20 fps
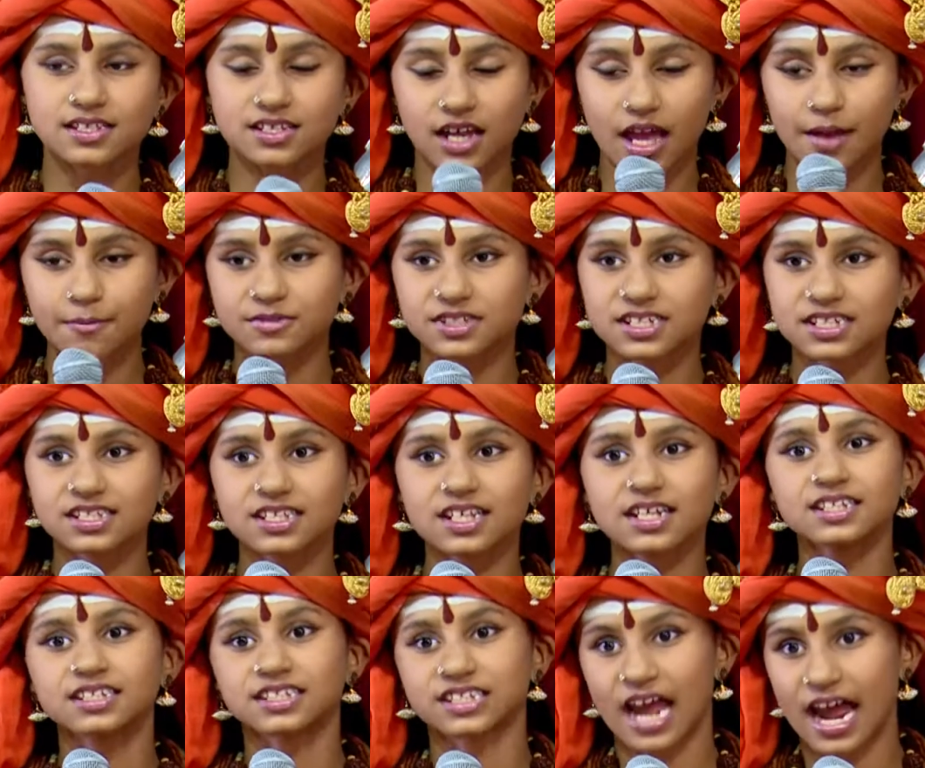I'm just
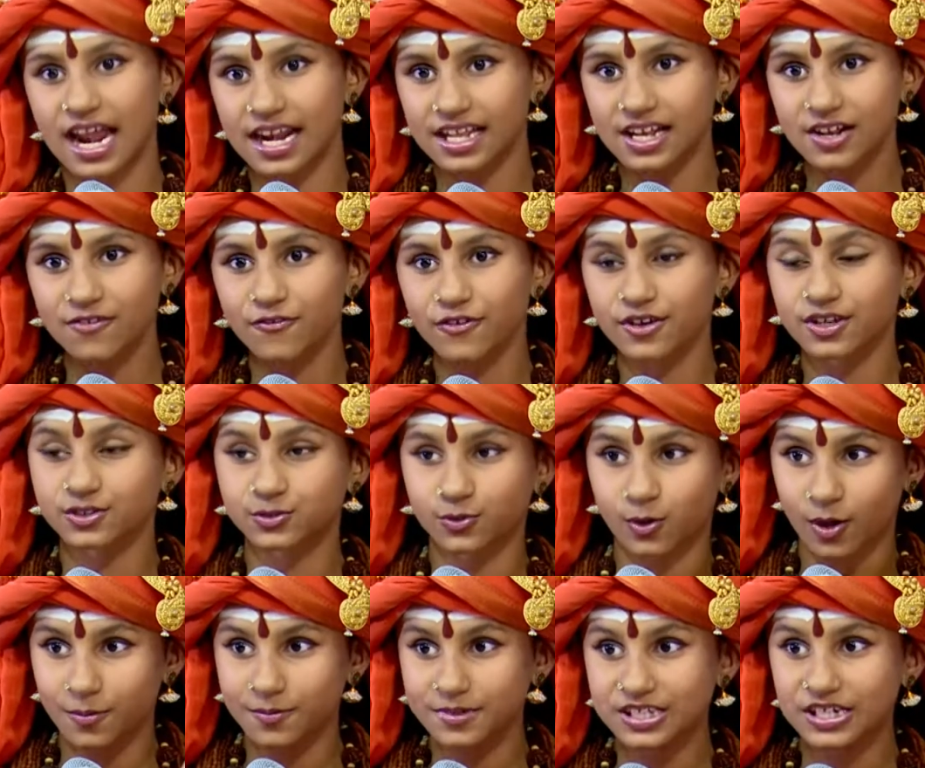a channel for
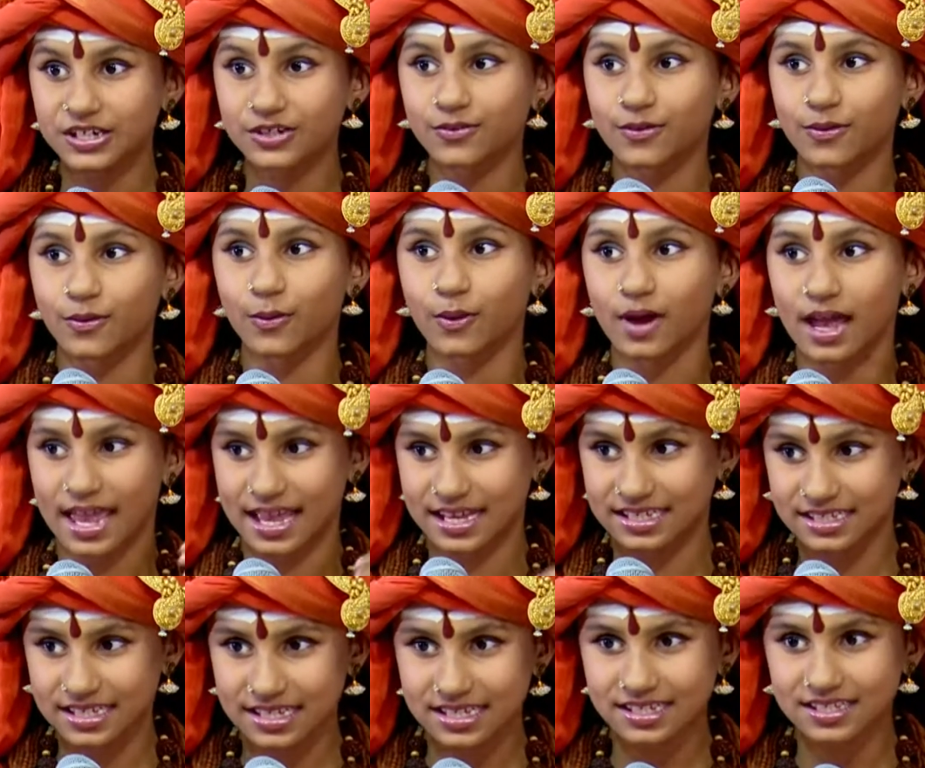Swamiji to
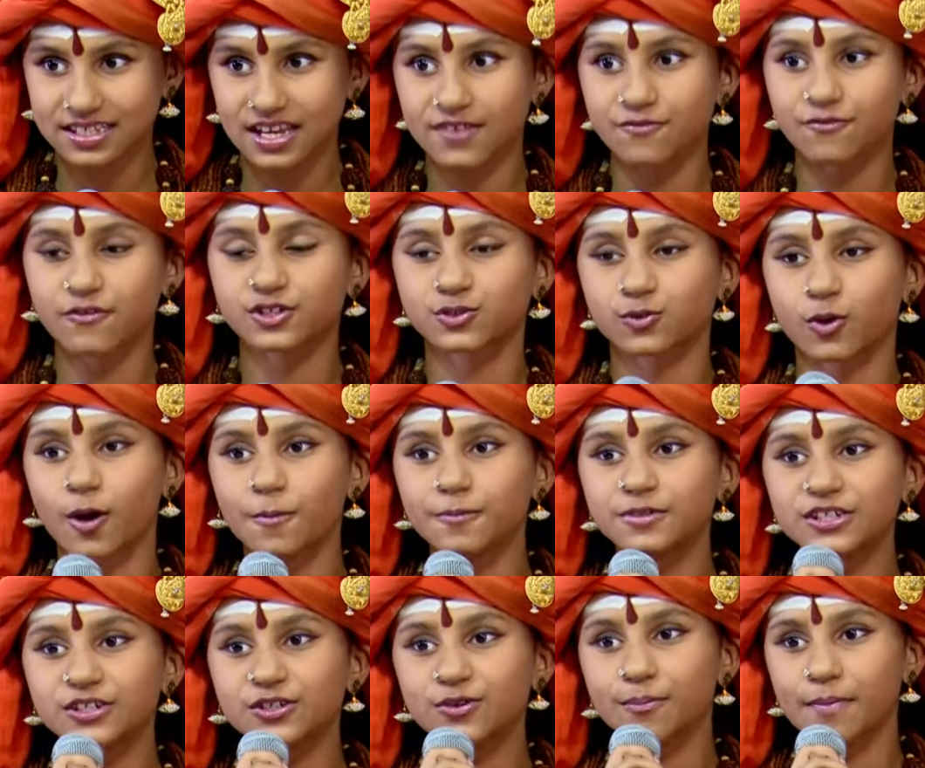exist and for
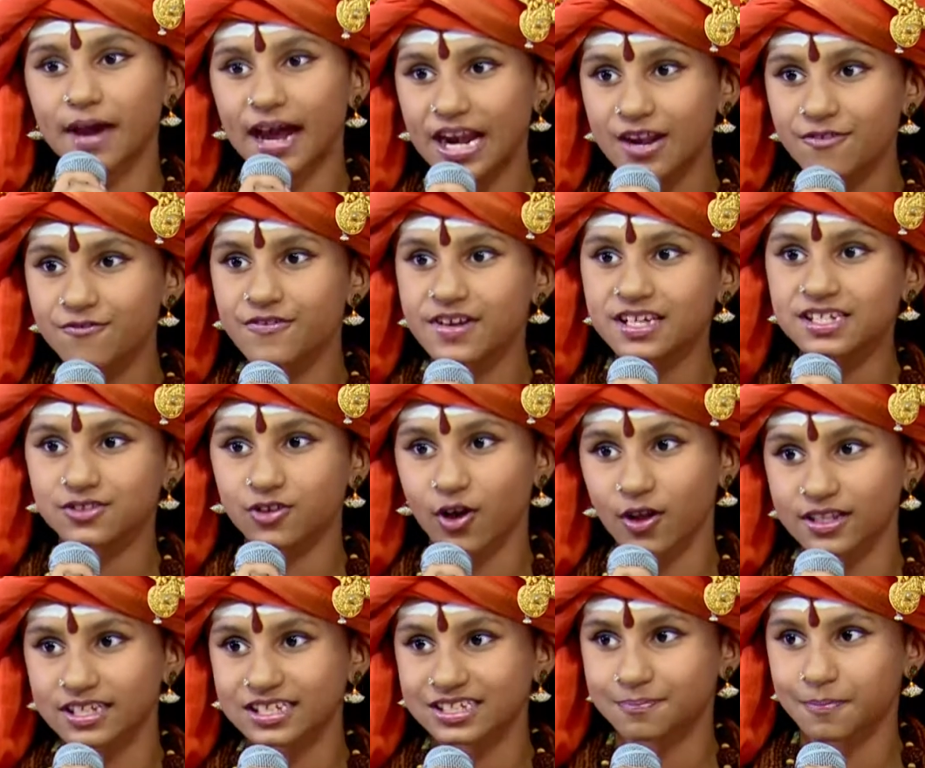Swamiji to manifest all
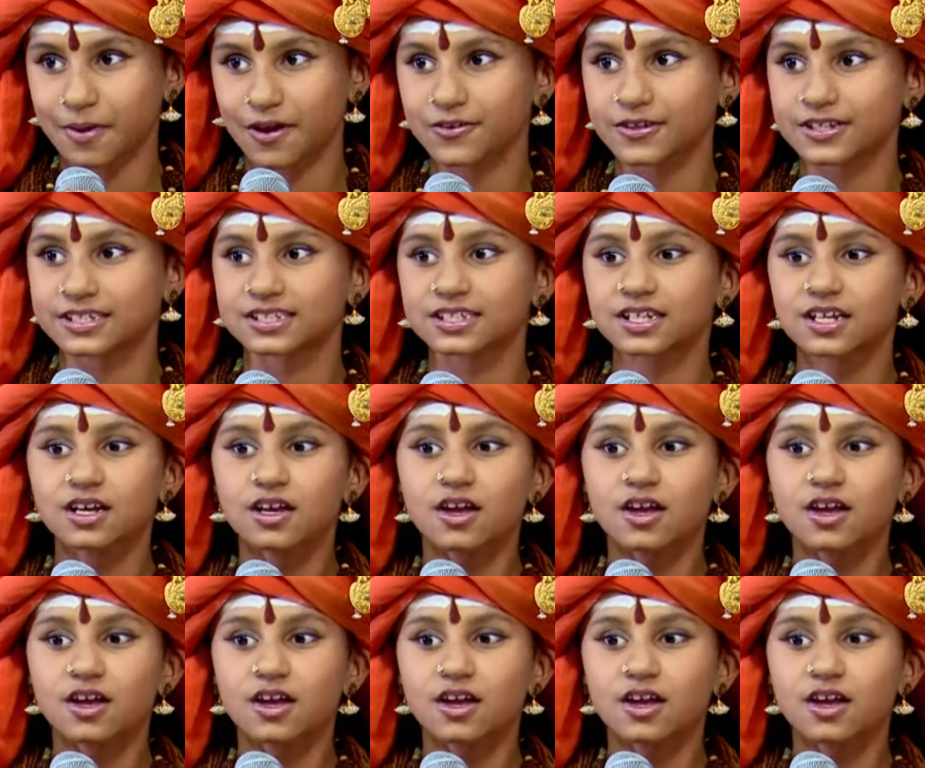these powers.